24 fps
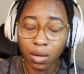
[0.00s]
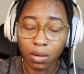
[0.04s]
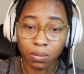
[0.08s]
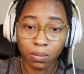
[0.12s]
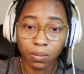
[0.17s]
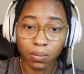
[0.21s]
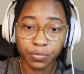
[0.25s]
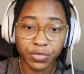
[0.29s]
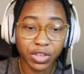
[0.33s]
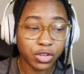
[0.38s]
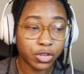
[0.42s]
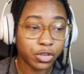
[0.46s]

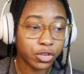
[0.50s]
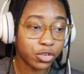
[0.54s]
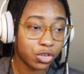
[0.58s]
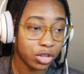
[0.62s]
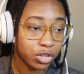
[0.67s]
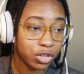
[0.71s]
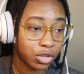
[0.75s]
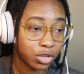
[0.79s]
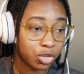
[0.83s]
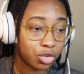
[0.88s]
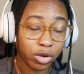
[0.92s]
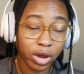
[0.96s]
This is just
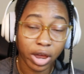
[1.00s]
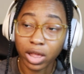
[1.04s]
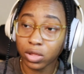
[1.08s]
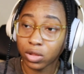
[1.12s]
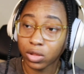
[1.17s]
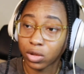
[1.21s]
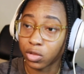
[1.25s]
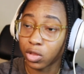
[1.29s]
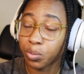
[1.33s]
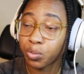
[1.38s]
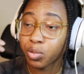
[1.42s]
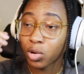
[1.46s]
the trailer.
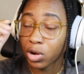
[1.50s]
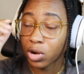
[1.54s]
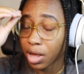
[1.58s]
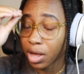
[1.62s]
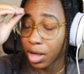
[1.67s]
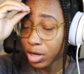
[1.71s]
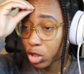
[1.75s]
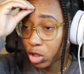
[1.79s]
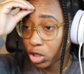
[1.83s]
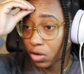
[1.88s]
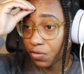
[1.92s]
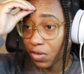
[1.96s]
The
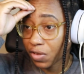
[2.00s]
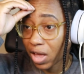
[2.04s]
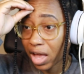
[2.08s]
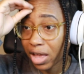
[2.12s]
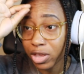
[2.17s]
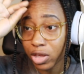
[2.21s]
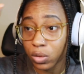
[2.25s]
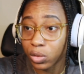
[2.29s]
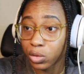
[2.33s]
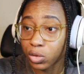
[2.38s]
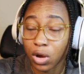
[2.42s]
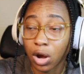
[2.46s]
production
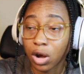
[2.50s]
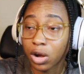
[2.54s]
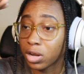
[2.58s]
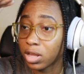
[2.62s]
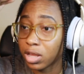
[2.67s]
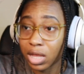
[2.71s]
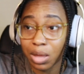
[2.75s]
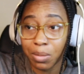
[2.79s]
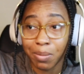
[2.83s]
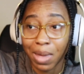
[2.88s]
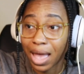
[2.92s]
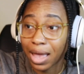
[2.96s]
value is already
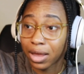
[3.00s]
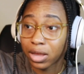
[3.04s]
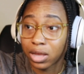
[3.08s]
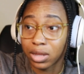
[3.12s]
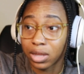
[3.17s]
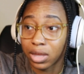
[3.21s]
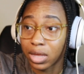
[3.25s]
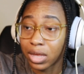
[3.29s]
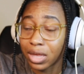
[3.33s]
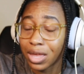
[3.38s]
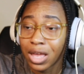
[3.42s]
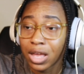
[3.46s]

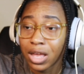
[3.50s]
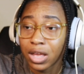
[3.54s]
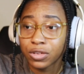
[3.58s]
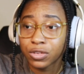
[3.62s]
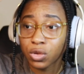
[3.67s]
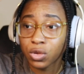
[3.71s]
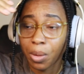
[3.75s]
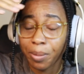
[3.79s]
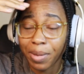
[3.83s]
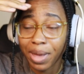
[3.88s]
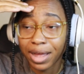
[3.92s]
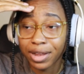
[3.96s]
immaculate.
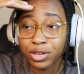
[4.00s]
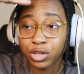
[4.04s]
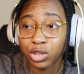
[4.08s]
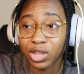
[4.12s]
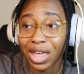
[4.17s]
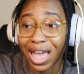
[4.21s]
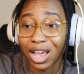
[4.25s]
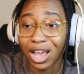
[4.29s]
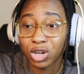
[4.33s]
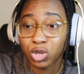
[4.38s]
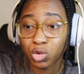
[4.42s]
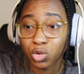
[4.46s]
So imagine the actual